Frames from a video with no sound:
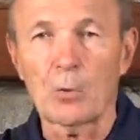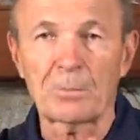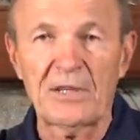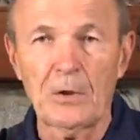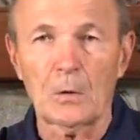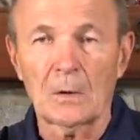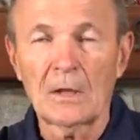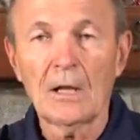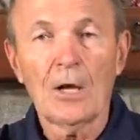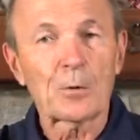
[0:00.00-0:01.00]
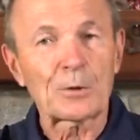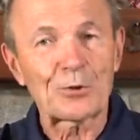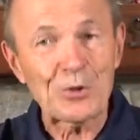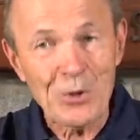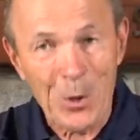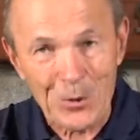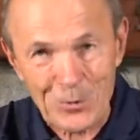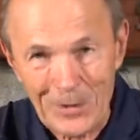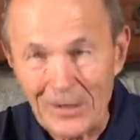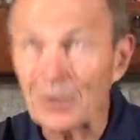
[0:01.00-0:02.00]
Whoop-de-doo. With a two
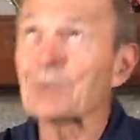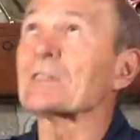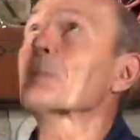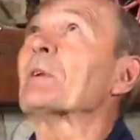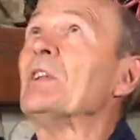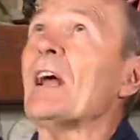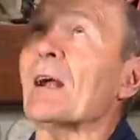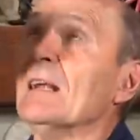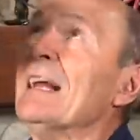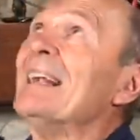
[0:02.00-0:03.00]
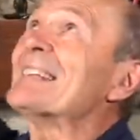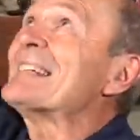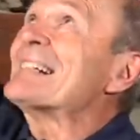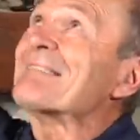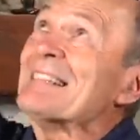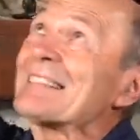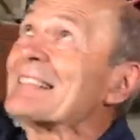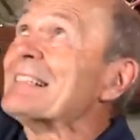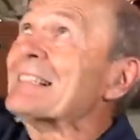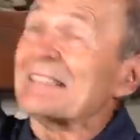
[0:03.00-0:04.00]
hose regulator, it goes up in the air, and you can't reach
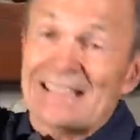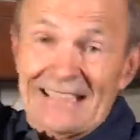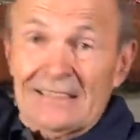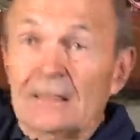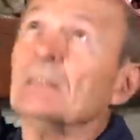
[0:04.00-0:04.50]
the darn thing.